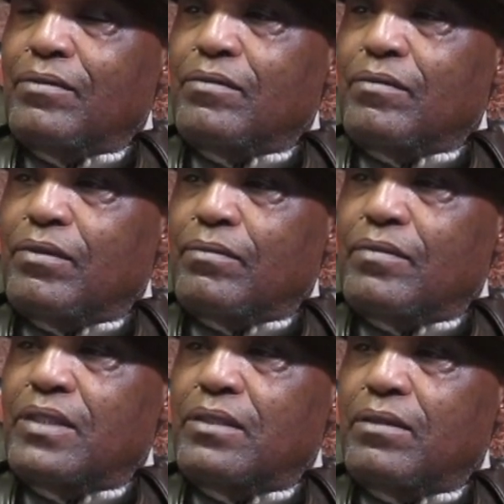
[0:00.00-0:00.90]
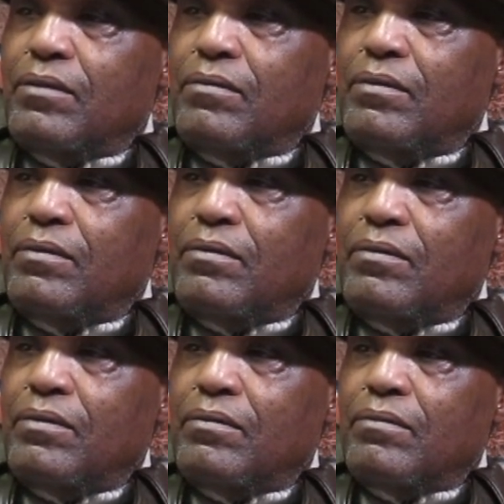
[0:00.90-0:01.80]
When you say the state of
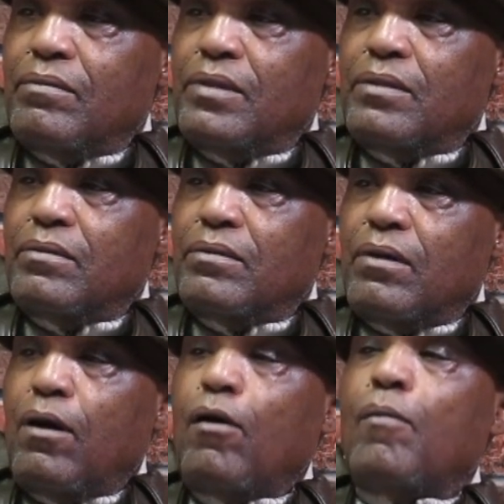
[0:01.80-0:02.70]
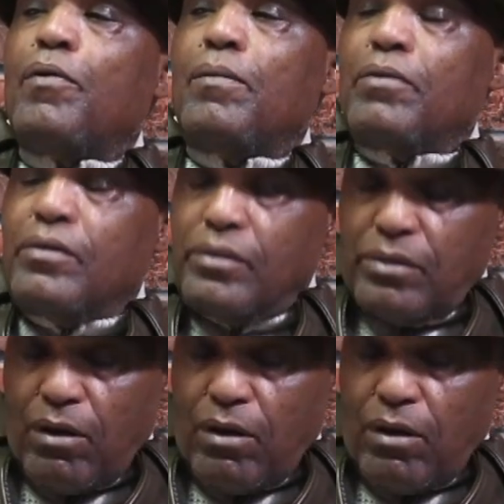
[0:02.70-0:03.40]
Nevada, for all the citizens,